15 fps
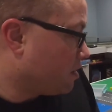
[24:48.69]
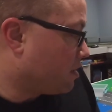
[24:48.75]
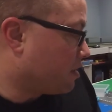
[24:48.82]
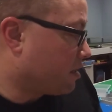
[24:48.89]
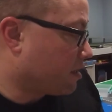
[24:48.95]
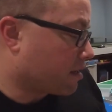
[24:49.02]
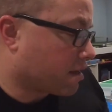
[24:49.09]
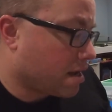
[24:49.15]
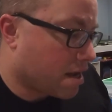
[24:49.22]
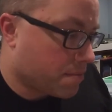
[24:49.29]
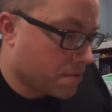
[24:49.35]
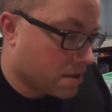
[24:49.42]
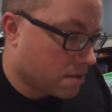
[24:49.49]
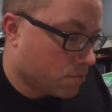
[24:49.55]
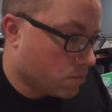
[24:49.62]
Uh,
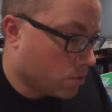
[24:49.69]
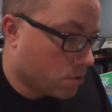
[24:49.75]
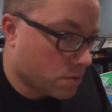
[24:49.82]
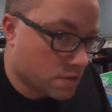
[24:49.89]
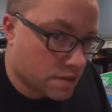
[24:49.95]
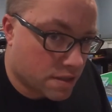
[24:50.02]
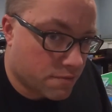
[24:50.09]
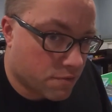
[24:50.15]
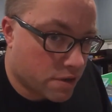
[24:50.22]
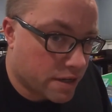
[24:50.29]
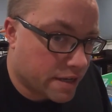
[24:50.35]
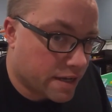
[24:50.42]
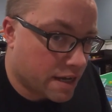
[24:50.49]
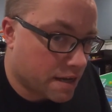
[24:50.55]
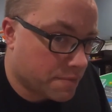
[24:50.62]
comment. We always like
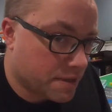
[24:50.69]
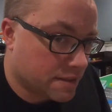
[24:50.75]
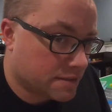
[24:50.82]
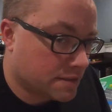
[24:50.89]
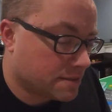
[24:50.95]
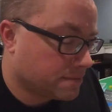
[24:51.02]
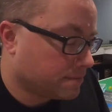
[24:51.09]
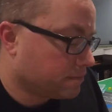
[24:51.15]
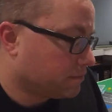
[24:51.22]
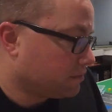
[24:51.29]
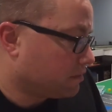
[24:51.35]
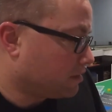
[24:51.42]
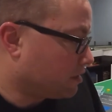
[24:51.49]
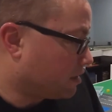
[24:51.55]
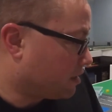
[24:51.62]
reading comments.
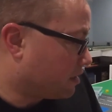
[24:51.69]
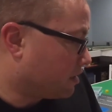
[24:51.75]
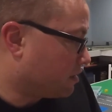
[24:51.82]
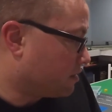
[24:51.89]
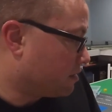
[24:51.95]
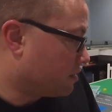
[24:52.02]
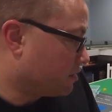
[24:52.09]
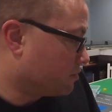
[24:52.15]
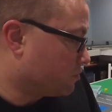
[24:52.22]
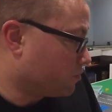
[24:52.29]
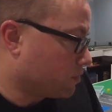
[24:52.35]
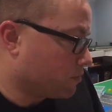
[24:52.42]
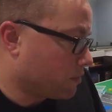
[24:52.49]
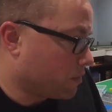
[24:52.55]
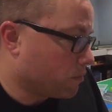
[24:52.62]
Uh, things
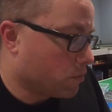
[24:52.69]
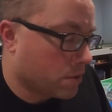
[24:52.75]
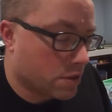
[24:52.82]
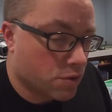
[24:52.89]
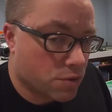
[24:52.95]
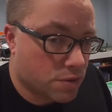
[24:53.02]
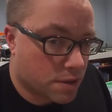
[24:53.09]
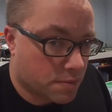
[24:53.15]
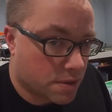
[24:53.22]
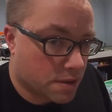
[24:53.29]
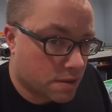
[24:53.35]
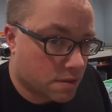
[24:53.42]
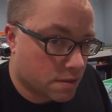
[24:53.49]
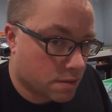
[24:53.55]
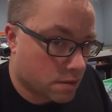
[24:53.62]
we maybe we can do
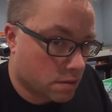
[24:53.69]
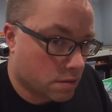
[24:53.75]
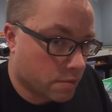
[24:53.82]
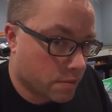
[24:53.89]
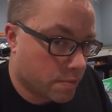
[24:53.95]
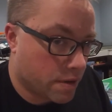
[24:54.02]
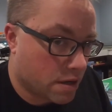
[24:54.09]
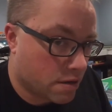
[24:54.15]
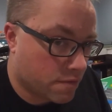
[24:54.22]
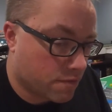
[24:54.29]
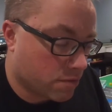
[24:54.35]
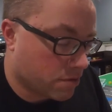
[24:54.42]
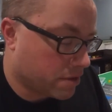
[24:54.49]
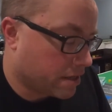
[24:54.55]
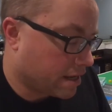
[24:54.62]
something a little bit better
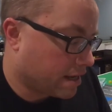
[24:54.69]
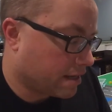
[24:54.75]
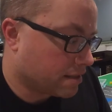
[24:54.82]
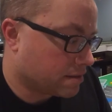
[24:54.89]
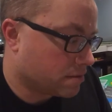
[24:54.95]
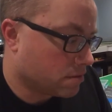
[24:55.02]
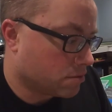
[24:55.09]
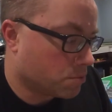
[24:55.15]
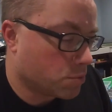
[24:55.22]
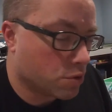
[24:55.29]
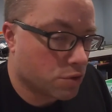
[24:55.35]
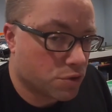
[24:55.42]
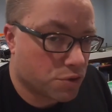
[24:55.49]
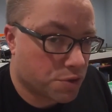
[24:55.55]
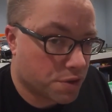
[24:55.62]
for you guys, a little
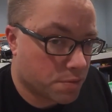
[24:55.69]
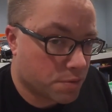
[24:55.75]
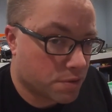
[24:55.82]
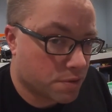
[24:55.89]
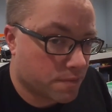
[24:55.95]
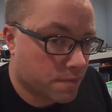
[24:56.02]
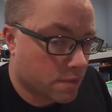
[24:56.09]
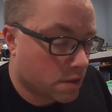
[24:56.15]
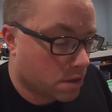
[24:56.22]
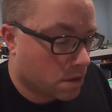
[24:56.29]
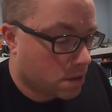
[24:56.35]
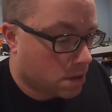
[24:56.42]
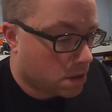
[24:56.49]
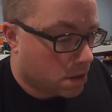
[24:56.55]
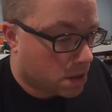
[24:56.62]
more enjoyable.
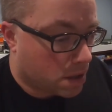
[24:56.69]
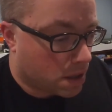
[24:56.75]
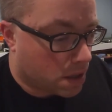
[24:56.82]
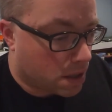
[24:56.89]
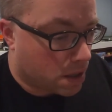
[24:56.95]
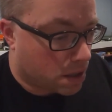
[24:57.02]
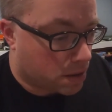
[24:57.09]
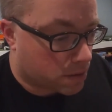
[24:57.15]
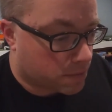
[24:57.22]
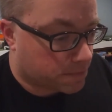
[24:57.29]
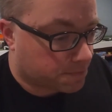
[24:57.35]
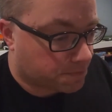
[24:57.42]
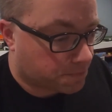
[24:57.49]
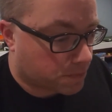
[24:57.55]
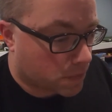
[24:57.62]
Uh,
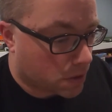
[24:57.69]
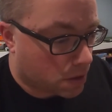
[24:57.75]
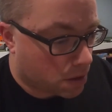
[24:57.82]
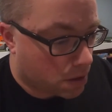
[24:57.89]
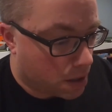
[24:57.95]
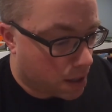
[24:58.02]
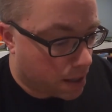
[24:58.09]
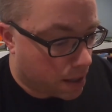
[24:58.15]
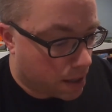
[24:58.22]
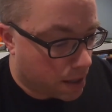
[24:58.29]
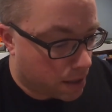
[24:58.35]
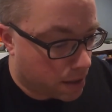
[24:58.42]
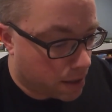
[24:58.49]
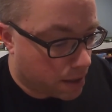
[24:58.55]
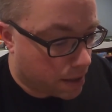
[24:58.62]

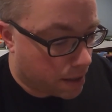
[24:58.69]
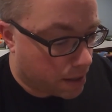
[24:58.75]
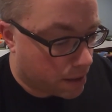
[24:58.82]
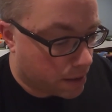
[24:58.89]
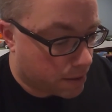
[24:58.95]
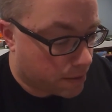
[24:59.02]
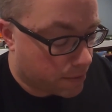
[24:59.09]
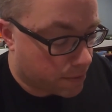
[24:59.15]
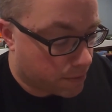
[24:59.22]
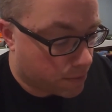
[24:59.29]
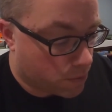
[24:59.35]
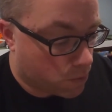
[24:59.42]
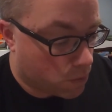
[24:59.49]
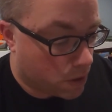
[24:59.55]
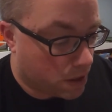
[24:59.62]
and as
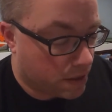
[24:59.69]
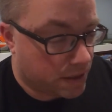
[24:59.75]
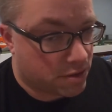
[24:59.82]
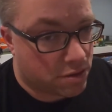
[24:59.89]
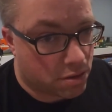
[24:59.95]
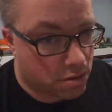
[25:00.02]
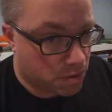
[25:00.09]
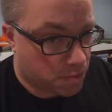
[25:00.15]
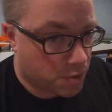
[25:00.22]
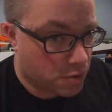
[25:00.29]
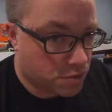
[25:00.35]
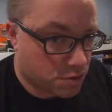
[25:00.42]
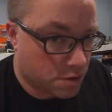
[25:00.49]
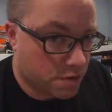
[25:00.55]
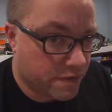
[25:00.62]
well as your
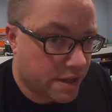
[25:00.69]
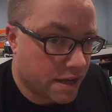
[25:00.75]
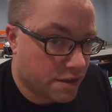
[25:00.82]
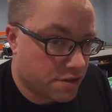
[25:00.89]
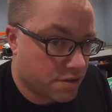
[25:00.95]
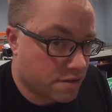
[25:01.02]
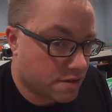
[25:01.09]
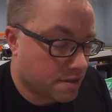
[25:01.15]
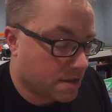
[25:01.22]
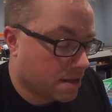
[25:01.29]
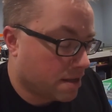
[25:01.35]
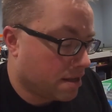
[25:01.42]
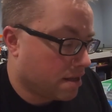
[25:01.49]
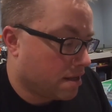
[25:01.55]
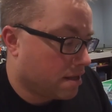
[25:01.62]
post notifications,
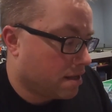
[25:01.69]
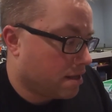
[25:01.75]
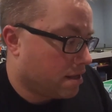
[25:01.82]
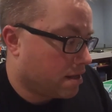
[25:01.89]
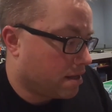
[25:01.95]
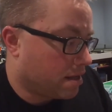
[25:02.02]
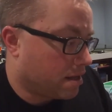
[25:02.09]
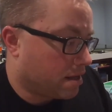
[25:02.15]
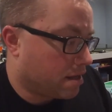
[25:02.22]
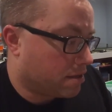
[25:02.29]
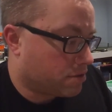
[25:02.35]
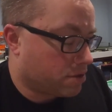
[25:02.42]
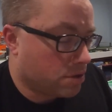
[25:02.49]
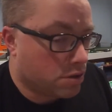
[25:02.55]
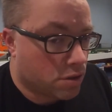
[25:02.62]

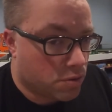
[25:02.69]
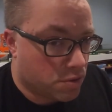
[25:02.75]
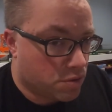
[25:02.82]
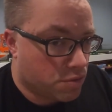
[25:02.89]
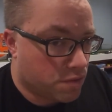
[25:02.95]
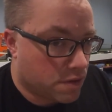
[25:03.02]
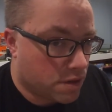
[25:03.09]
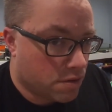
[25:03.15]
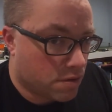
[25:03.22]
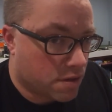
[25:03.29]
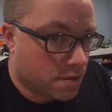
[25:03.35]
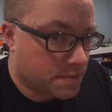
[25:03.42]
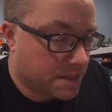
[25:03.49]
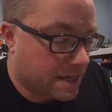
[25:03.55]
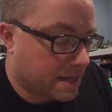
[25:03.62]
uh, so you know when a new video
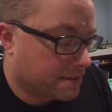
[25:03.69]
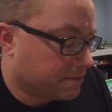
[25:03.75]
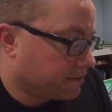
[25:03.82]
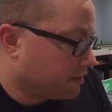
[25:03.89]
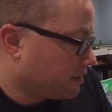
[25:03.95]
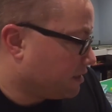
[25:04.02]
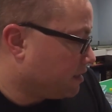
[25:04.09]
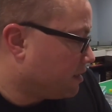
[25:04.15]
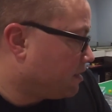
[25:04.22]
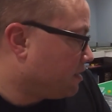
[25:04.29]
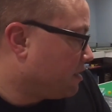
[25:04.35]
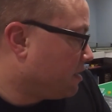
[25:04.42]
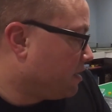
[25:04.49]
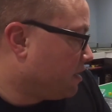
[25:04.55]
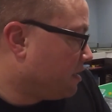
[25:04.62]
comes out.
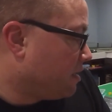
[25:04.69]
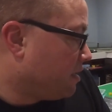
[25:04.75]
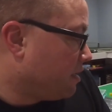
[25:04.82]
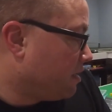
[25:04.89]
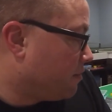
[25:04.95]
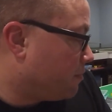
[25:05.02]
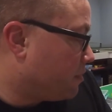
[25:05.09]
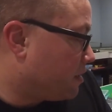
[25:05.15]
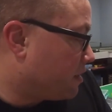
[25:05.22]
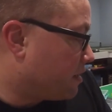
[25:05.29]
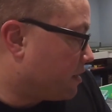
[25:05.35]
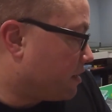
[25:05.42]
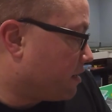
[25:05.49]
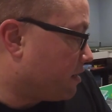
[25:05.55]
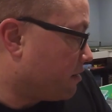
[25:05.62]
But
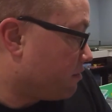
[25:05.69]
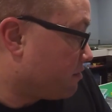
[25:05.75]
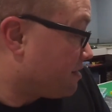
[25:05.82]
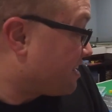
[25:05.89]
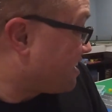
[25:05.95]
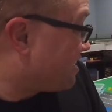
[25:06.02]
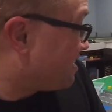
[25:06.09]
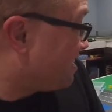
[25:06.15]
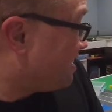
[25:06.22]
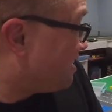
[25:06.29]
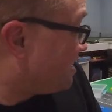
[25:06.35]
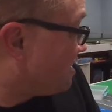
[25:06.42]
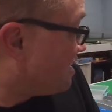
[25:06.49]
uh, other than that,